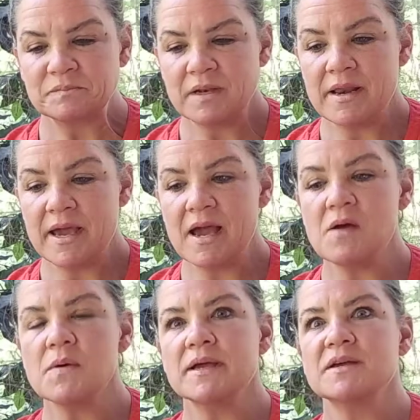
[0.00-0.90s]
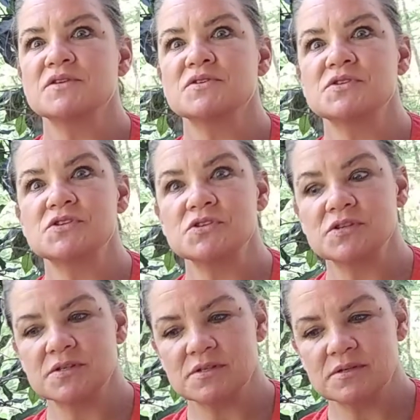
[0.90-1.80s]
Now I
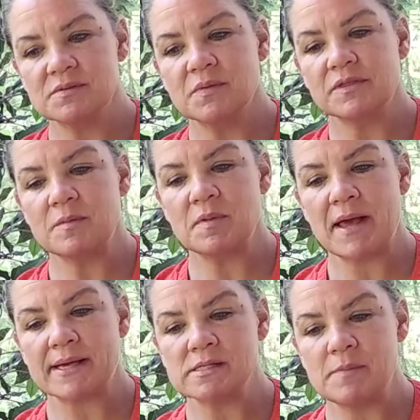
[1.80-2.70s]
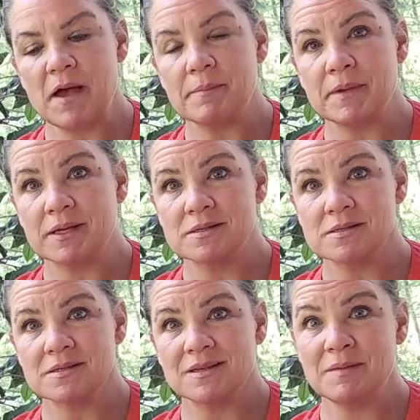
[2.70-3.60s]
understood what the black spot meant.
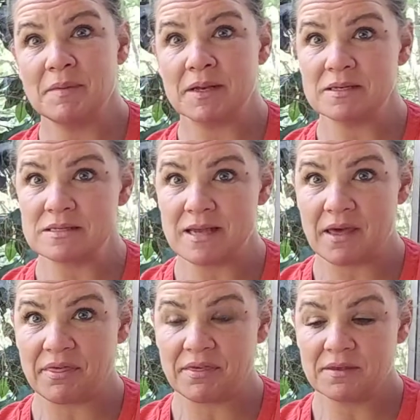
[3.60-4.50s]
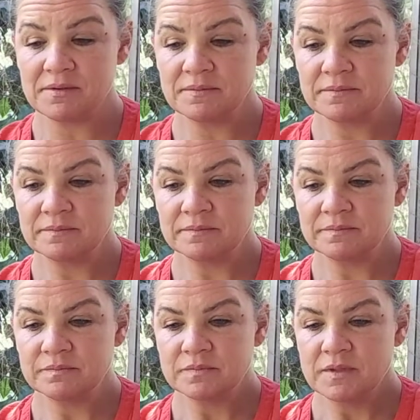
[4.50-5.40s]
It meant death.
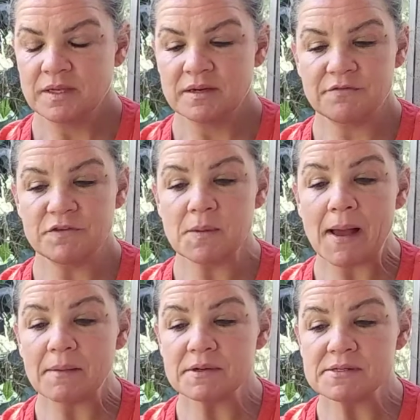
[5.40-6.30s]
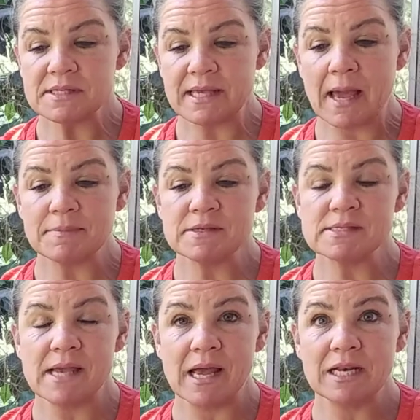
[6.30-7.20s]
In a few hours, the
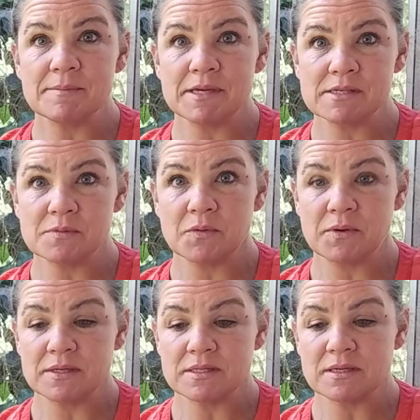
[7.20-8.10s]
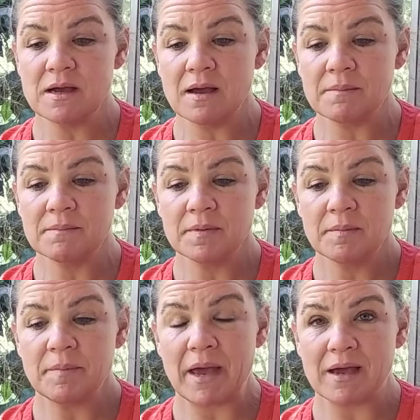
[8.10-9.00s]
captain's enemies were going to come
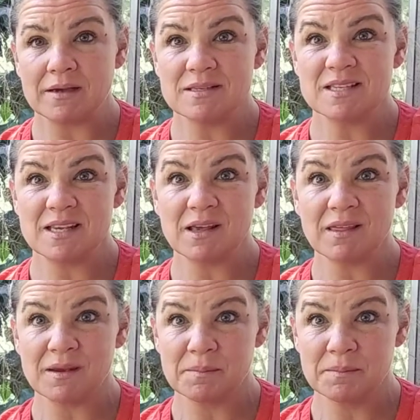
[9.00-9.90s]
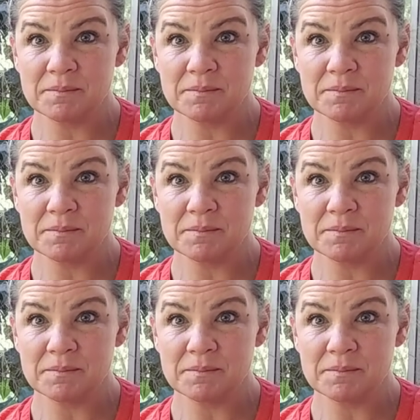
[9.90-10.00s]
back to kill him.